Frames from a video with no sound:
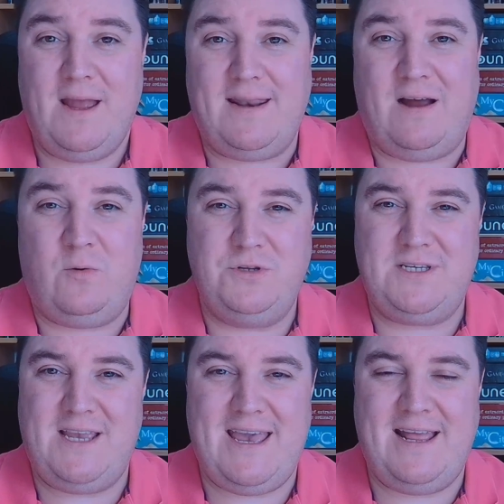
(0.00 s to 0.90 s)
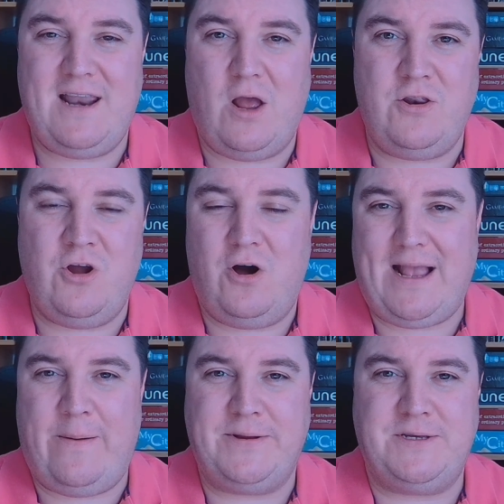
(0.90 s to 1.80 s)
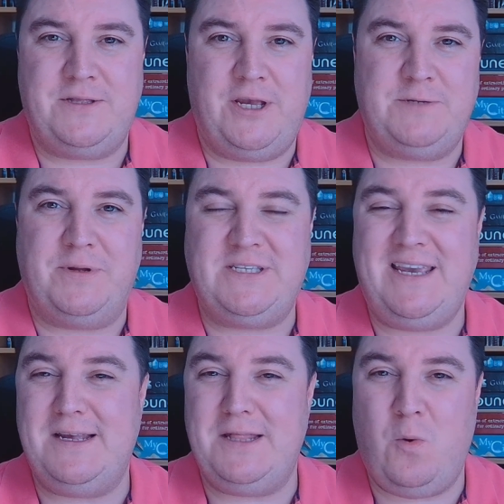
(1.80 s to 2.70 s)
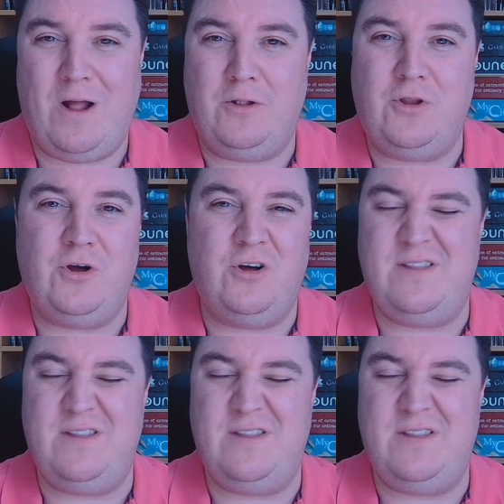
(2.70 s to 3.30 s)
Now once again, not a character that is particularly well known.